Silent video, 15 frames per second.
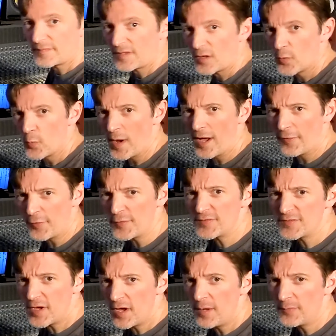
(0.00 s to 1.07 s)
Wow, those
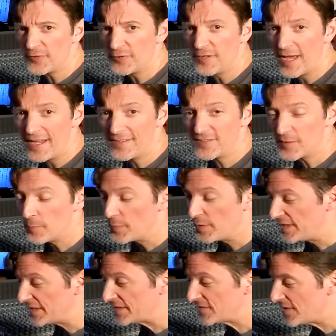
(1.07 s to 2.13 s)
toms are nice and
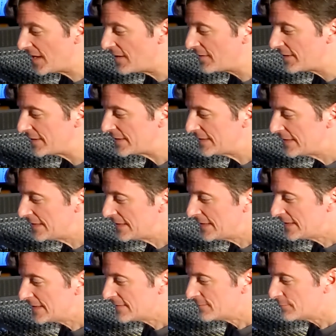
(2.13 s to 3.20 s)
big sounding.
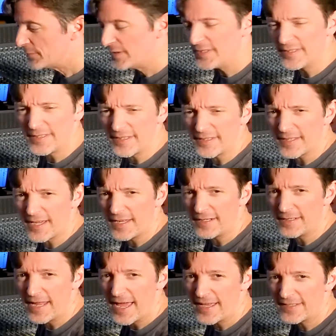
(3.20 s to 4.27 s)
Big and kind of
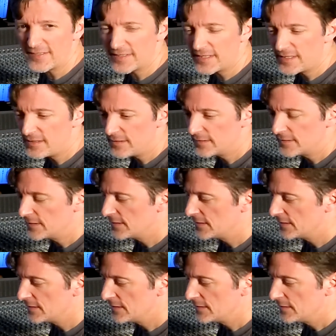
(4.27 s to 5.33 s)
nasty.
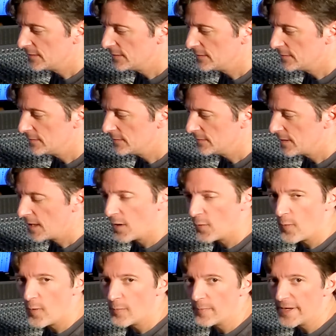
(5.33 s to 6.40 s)
I
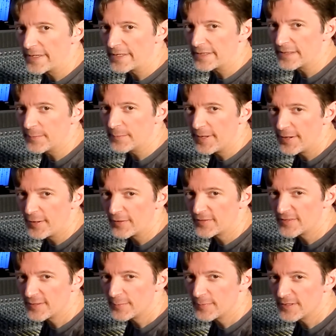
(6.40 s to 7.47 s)
won't make a
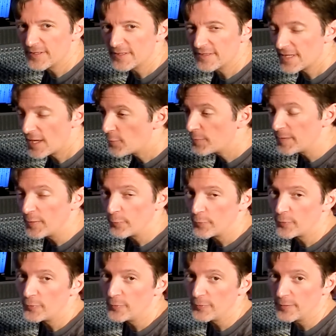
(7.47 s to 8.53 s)
comparison because that would be
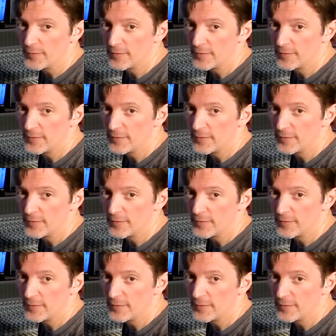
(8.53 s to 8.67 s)
rude